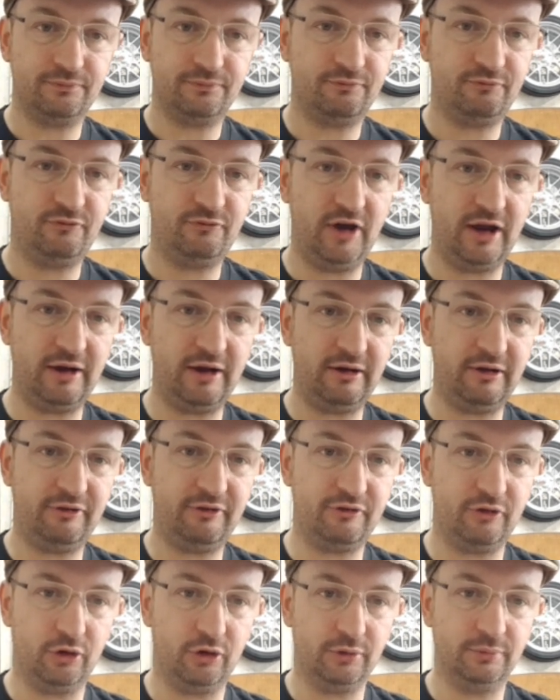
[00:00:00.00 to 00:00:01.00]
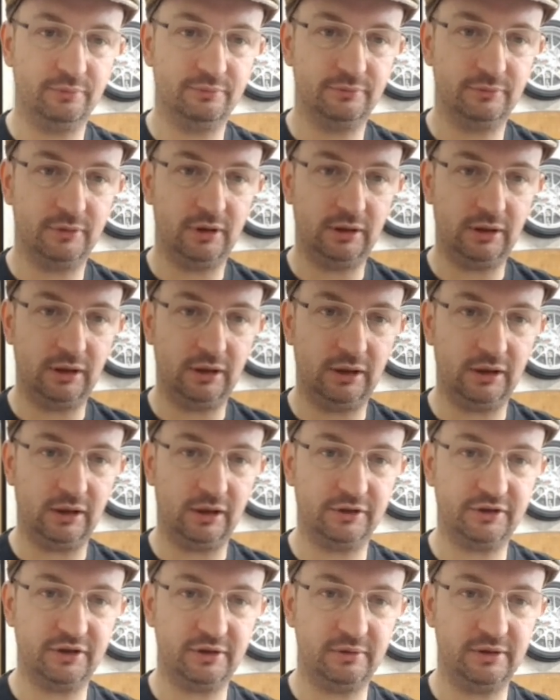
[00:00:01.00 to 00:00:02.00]
Very fun.
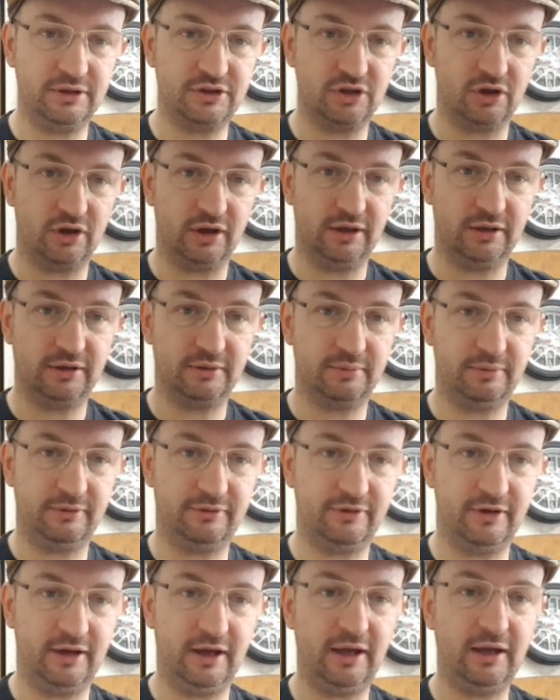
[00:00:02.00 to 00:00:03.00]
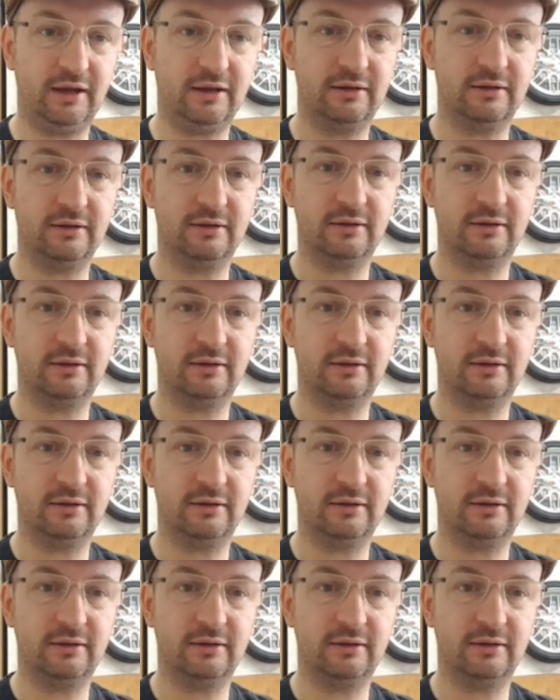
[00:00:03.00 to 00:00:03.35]
I do enjoy it, to be fair.